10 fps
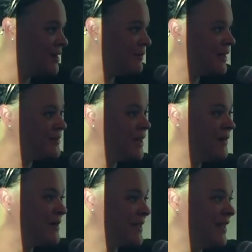One of
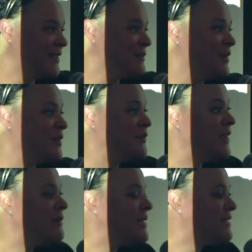Thomas Keller's most
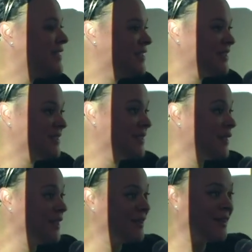famous dishes is a
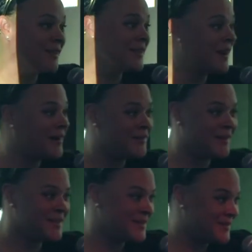thing called coffee
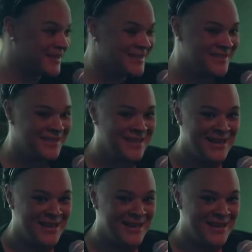and donuts